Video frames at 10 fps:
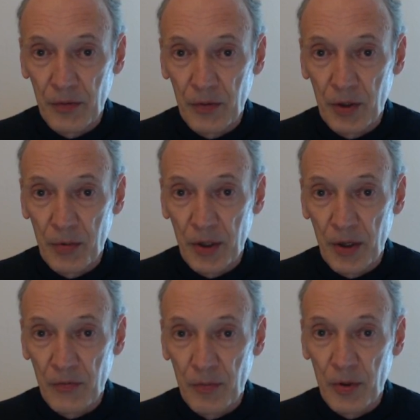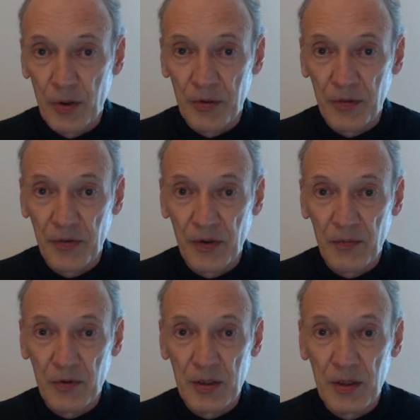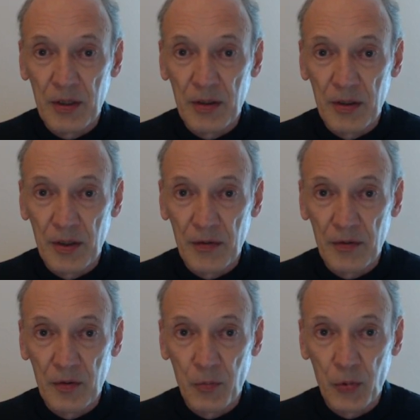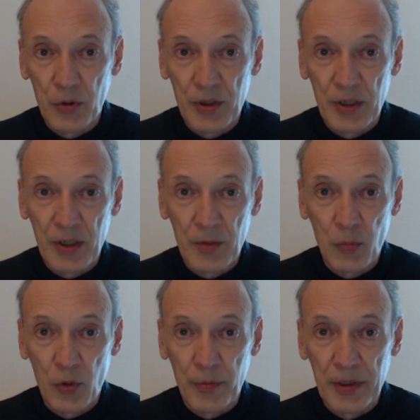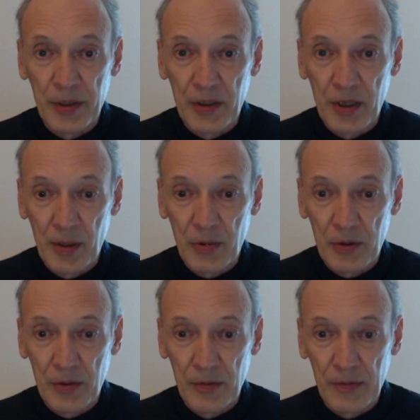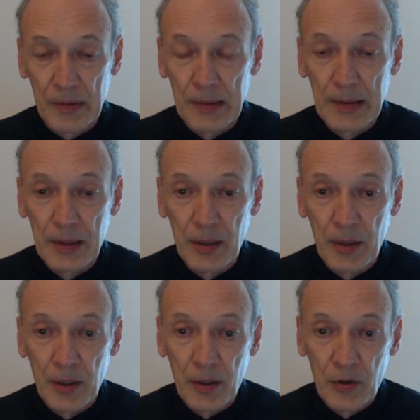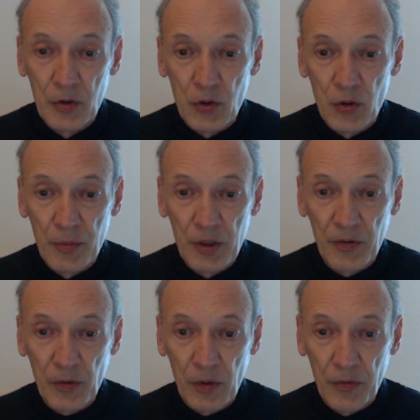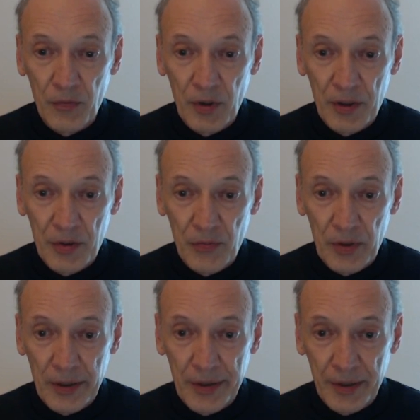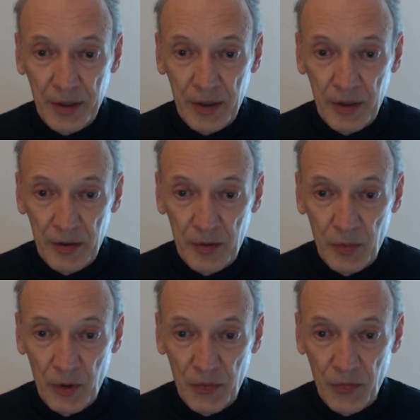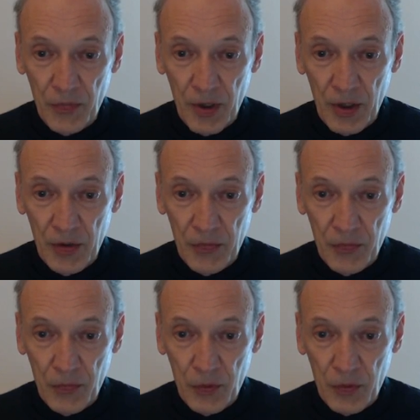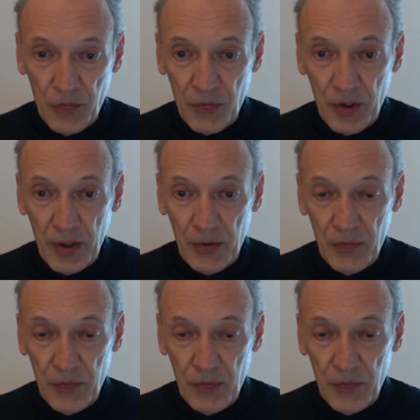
we have about 17 deaths per day per million inhabitants. Germany is also relatively high at about 4 to 5